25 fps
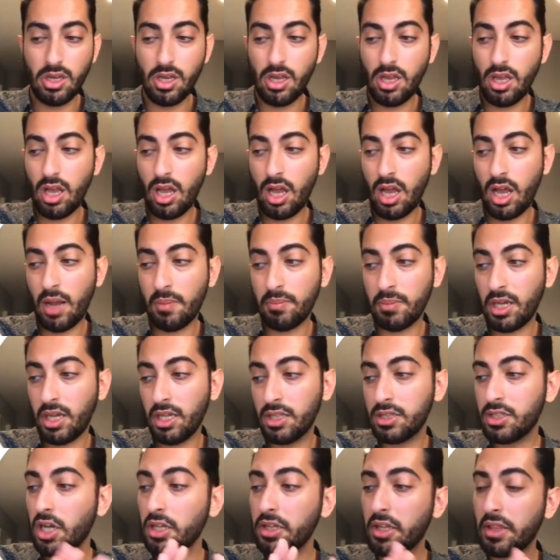The
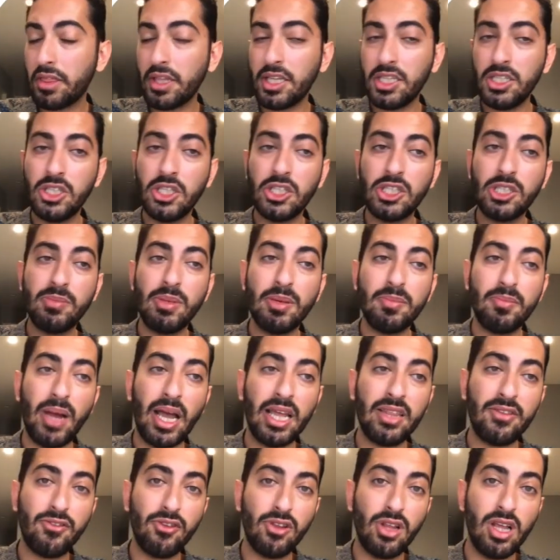other thing you need to be
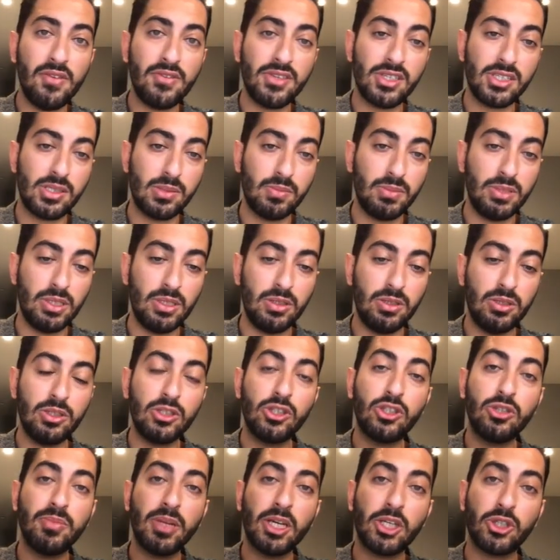mindful of is you need
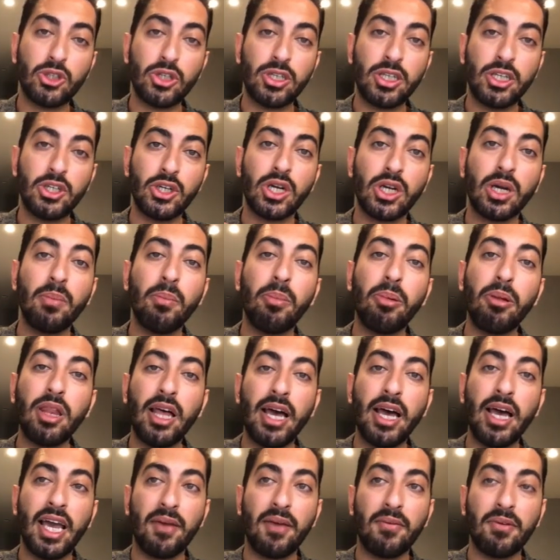to make sure that you're
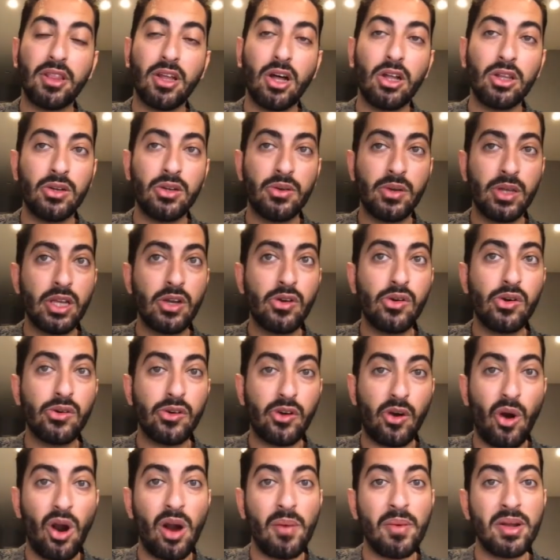complying with all the legal
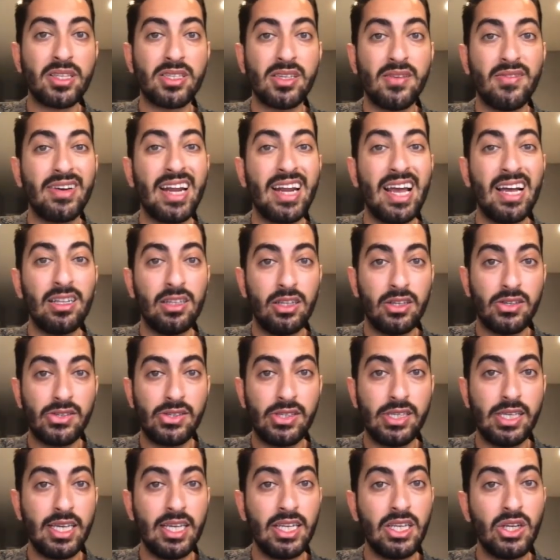requirements of an
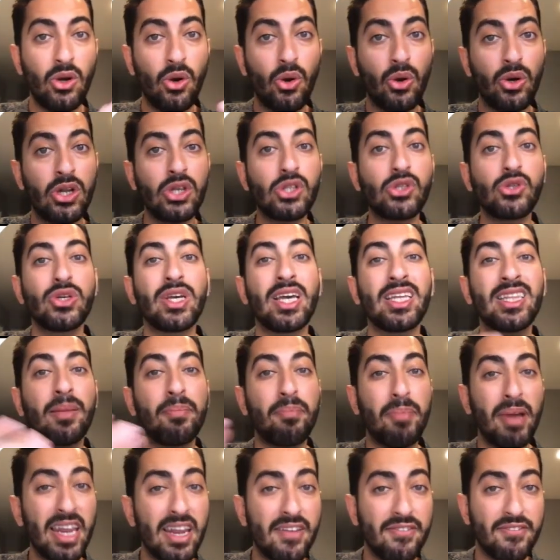LLC in order to get the
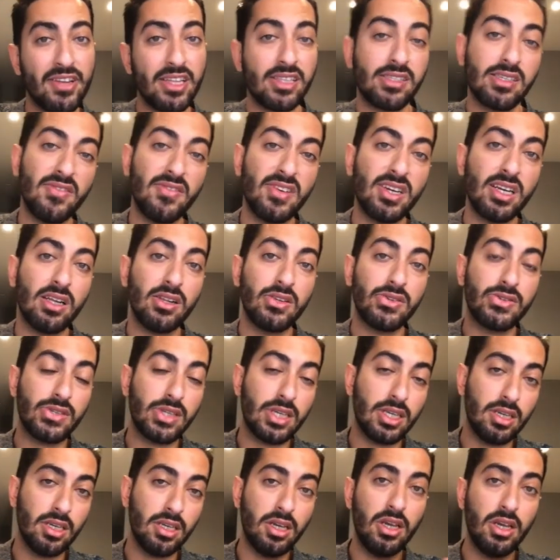benefits of an LLC.
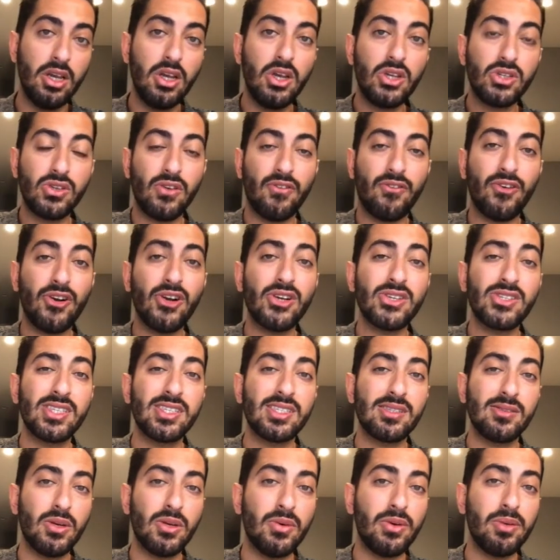So first is
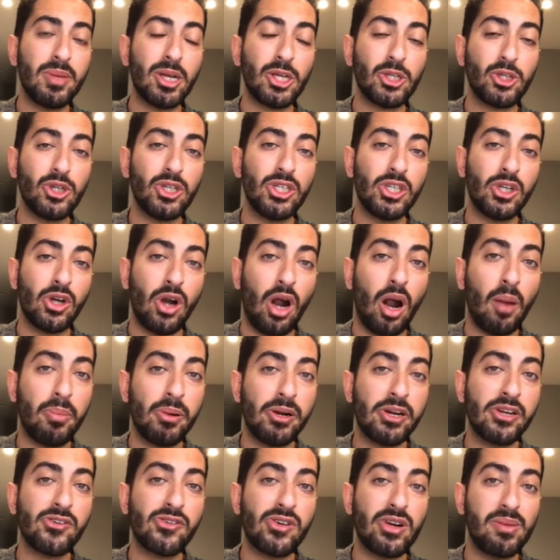you want to make sure your
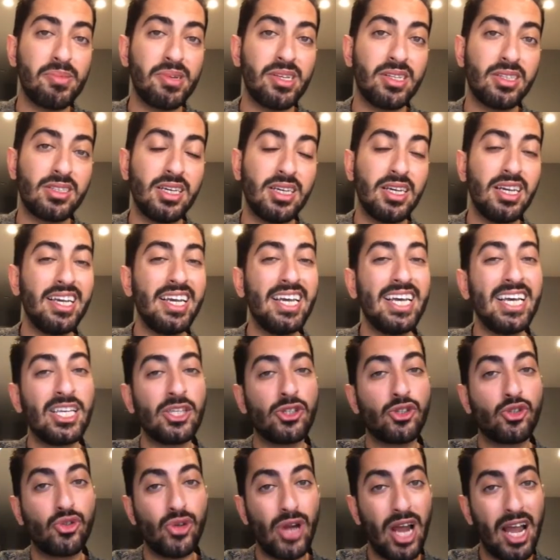operating agreement is
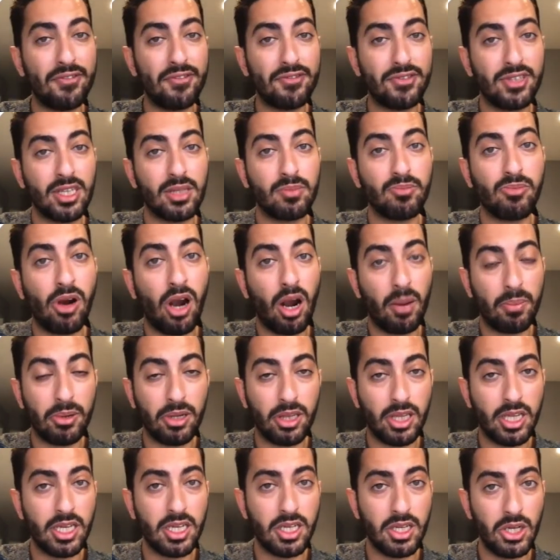drafted
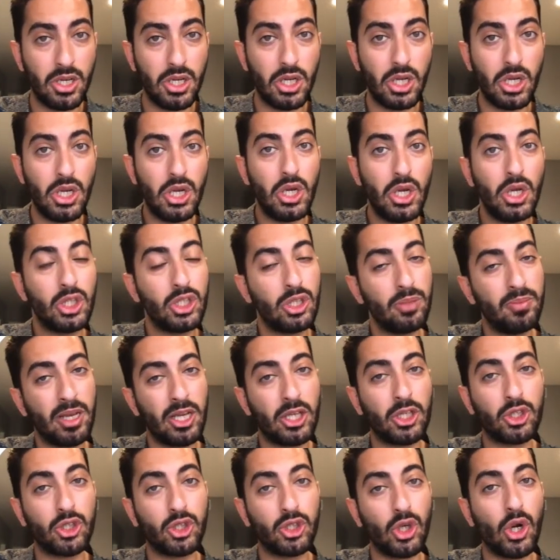properly to make
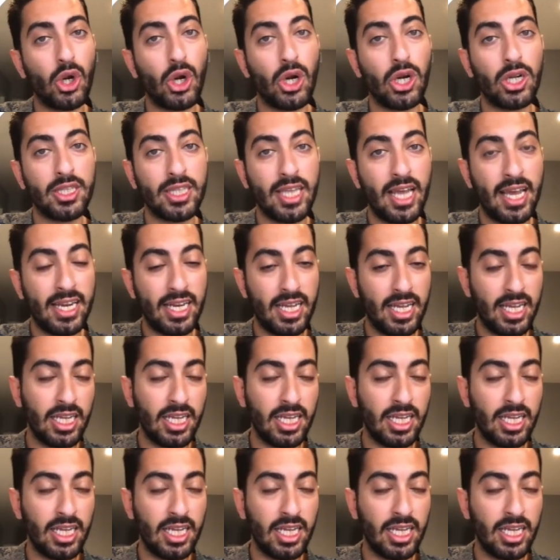sure that it